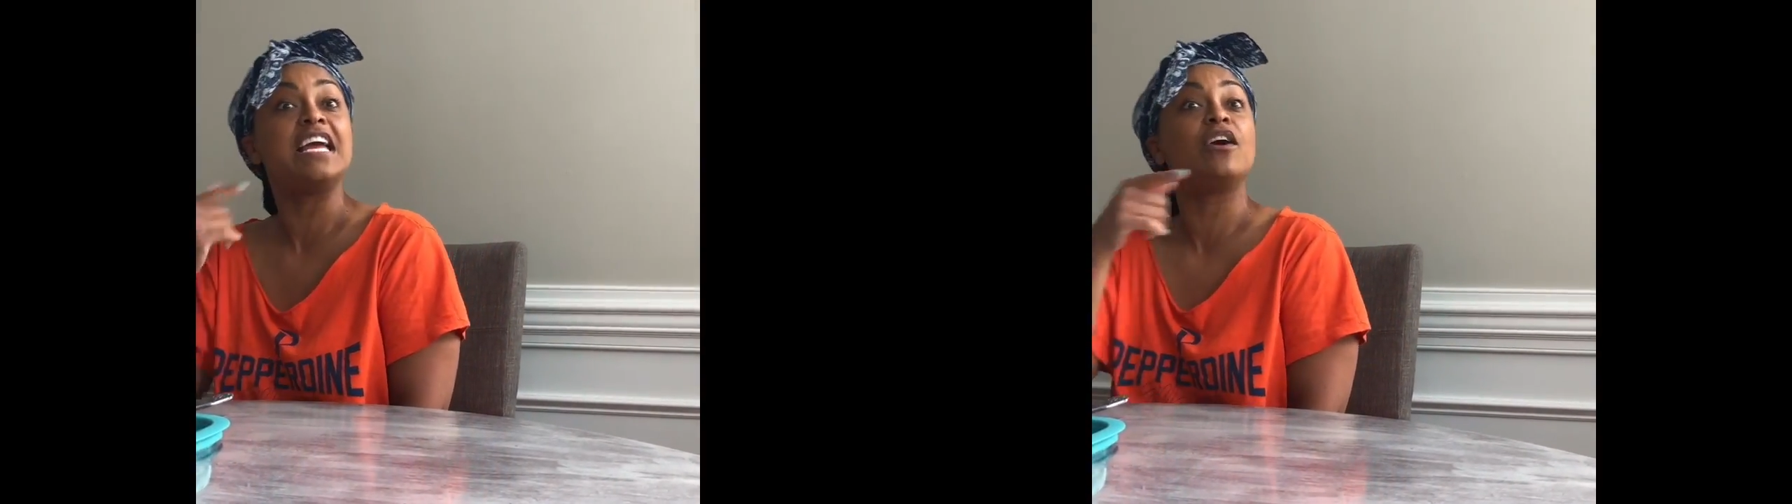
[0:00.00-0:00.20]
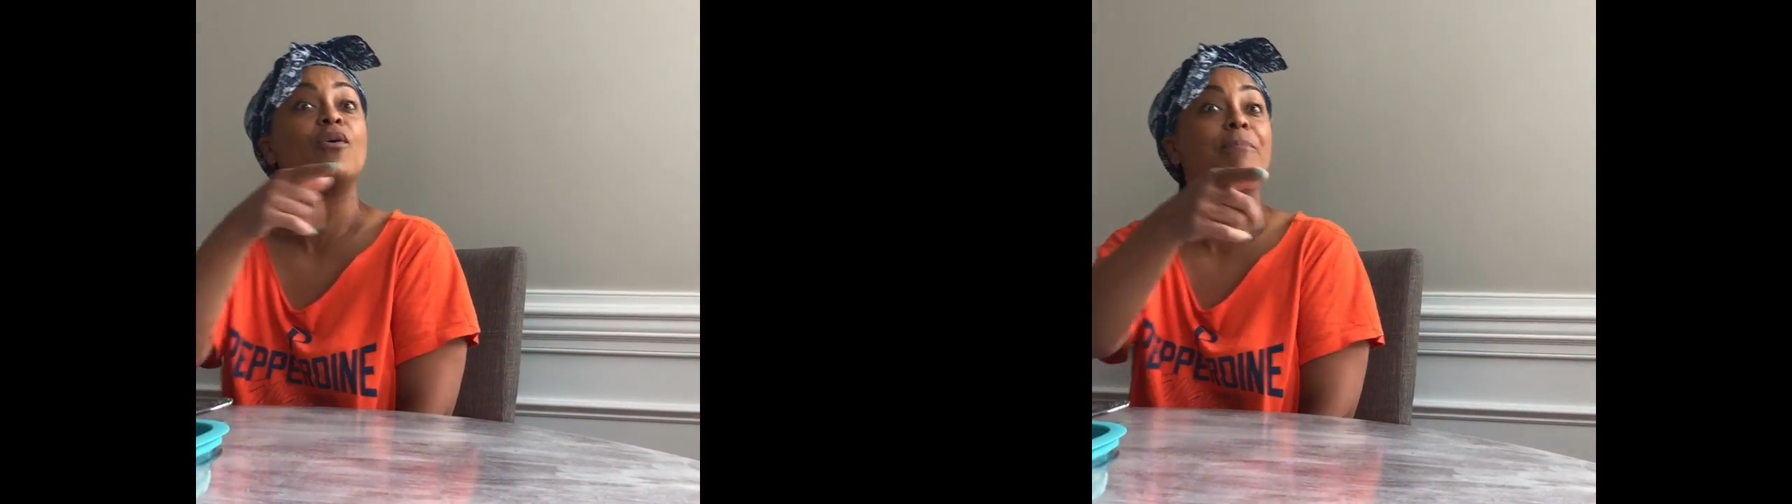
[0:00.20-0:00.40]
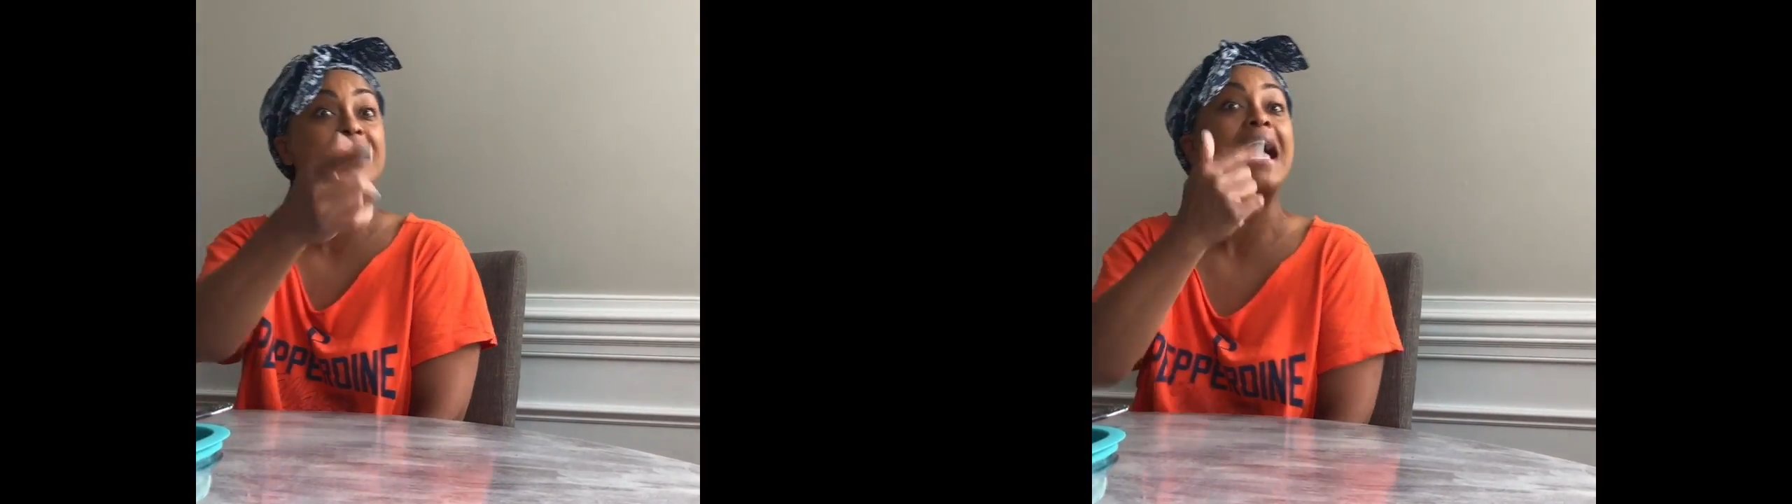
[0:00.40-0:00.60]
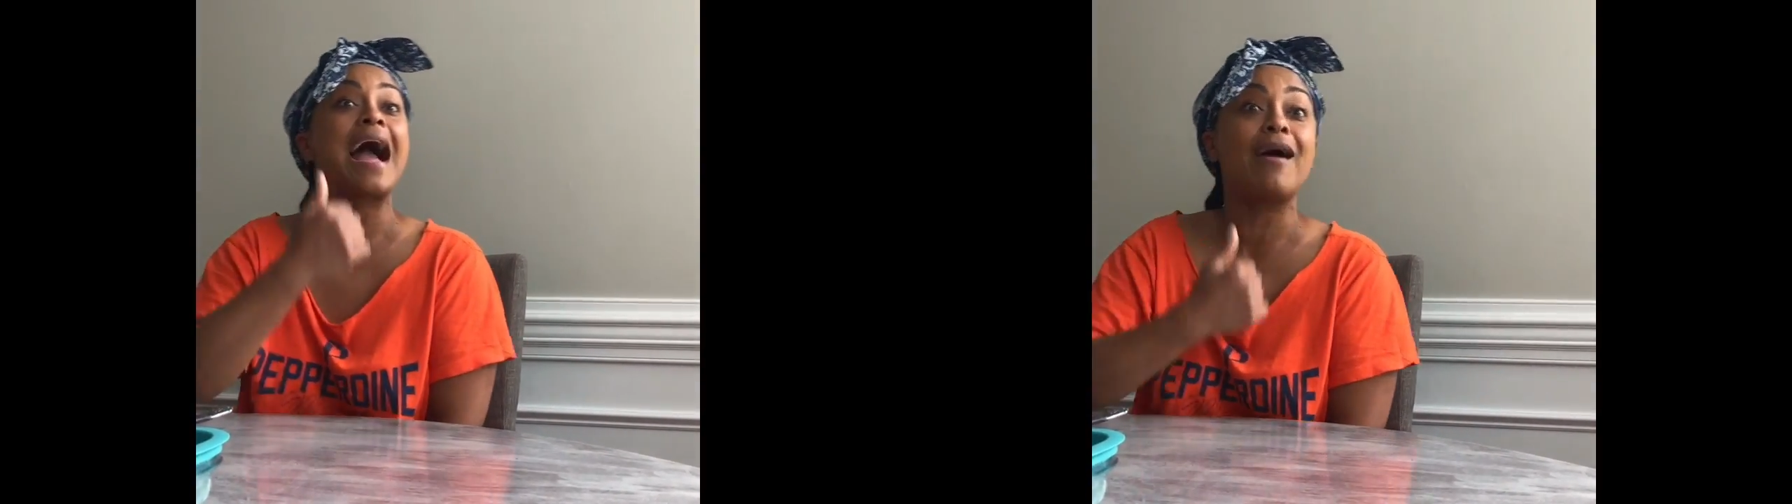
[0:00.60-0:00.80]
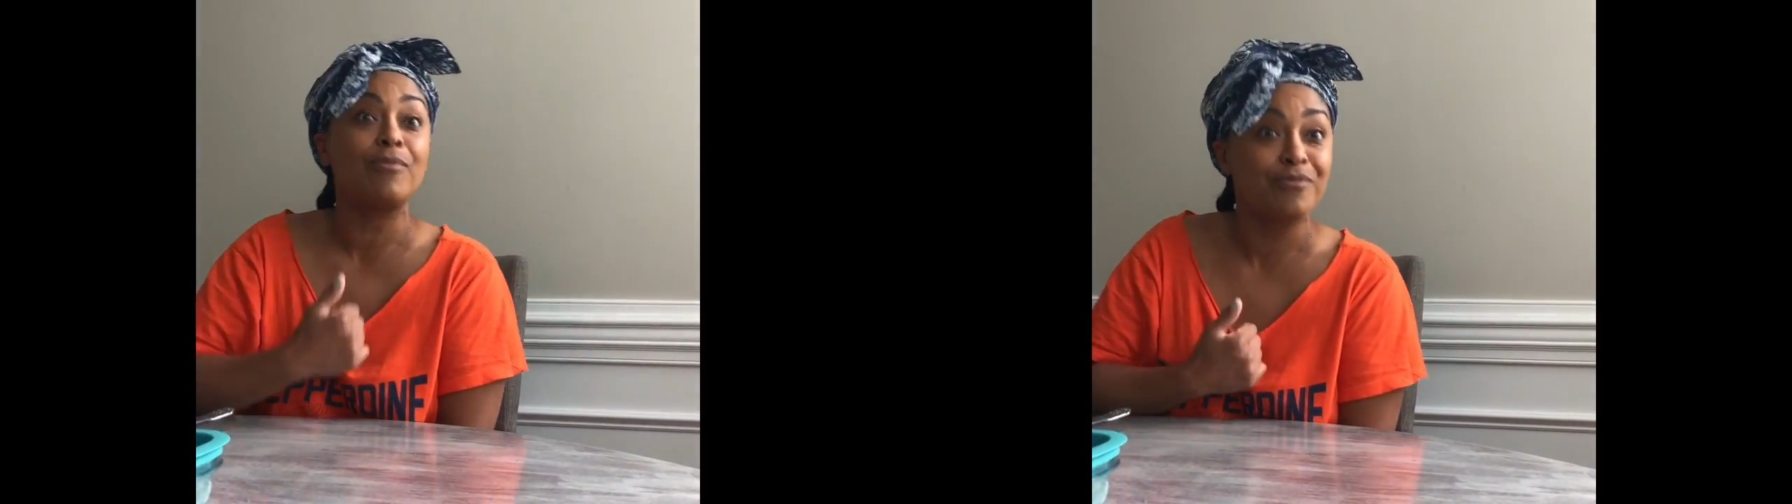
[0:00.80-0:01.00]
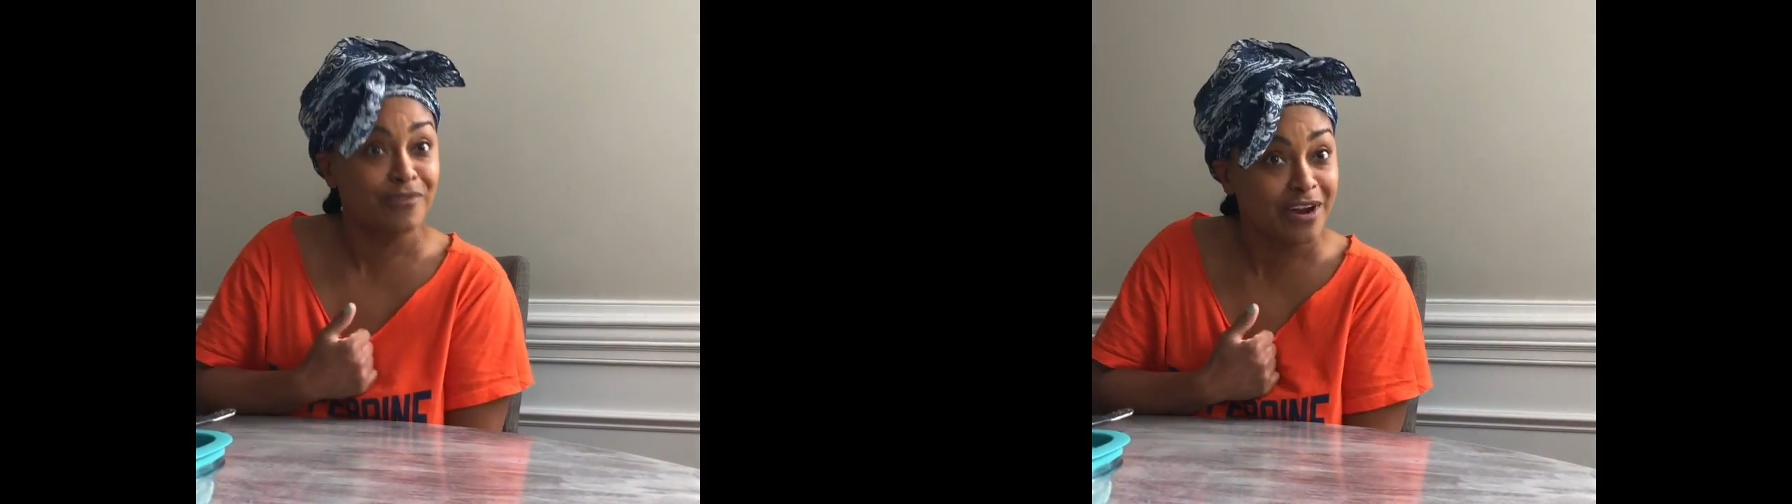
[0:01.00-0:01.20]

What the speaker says: he gonna be our friend.